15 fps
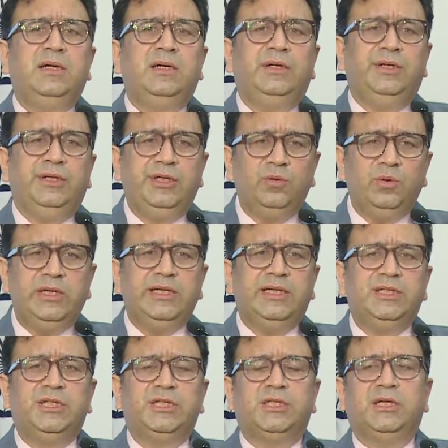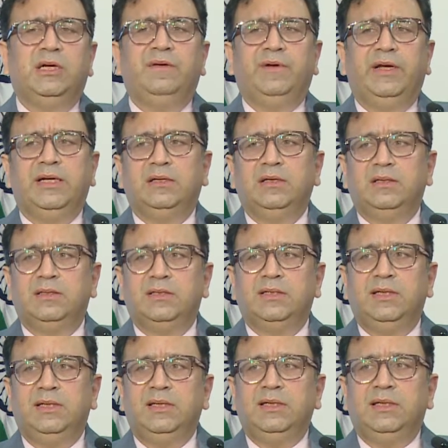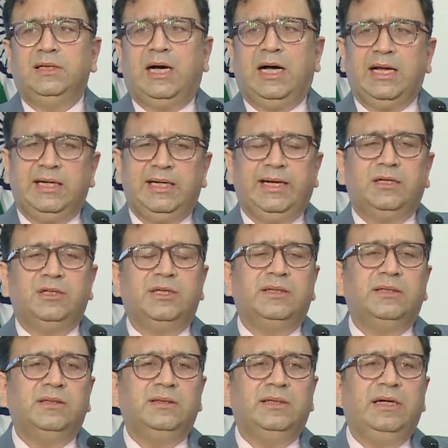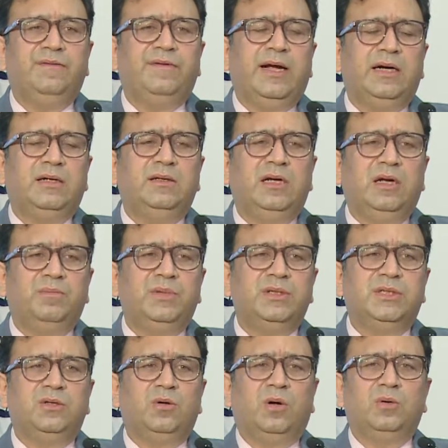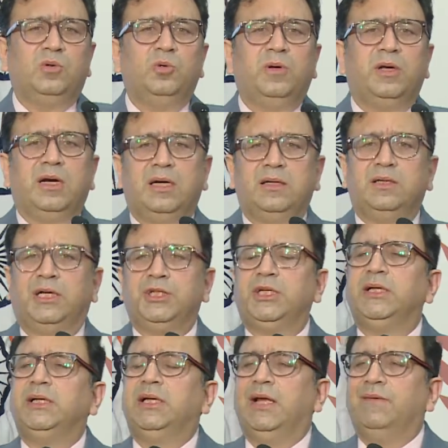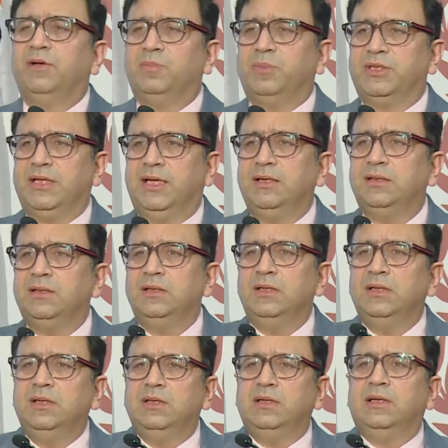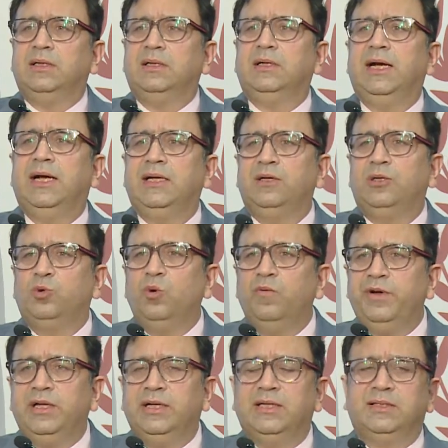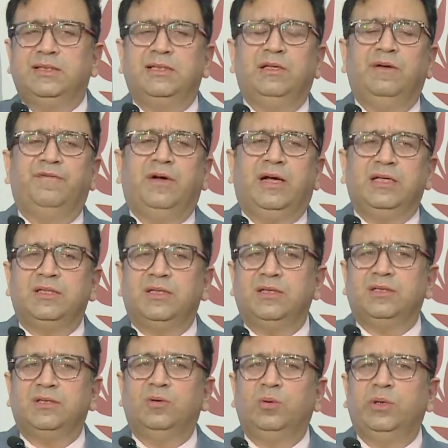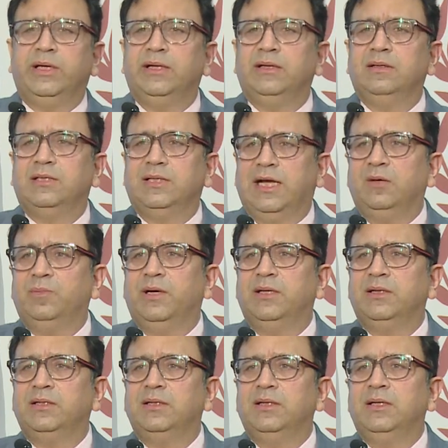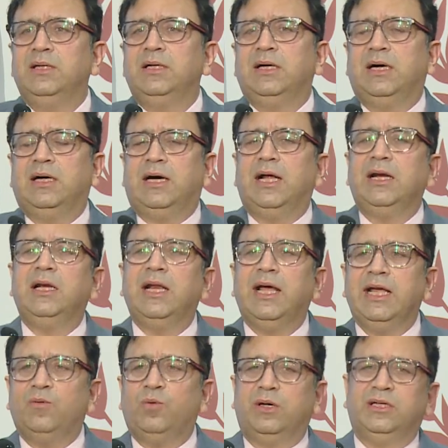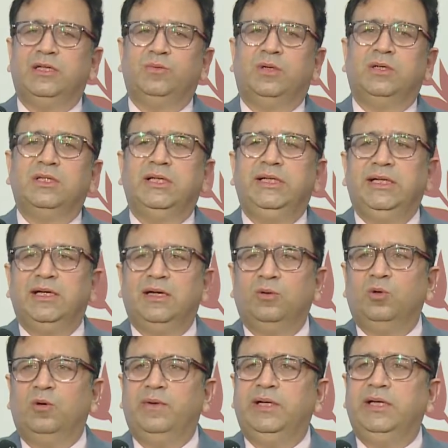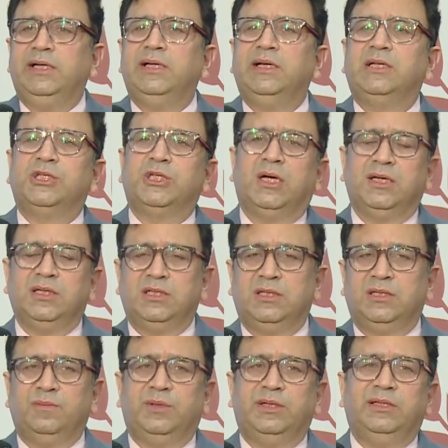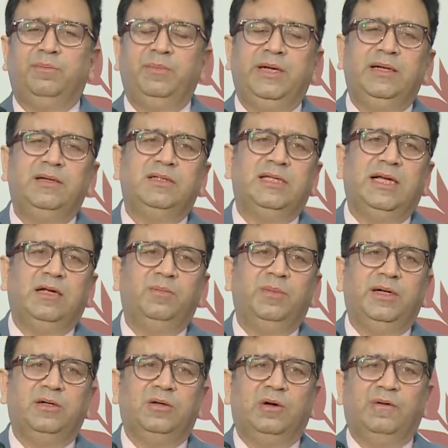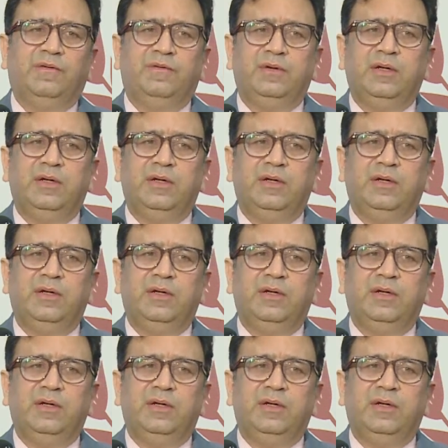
newly registered vehicles are electric. In fact, the numbers in October are touching 11%. And two-wheelers is the fastest growing segment, unlike what it was a year ago when e-rickshaws were the main segment of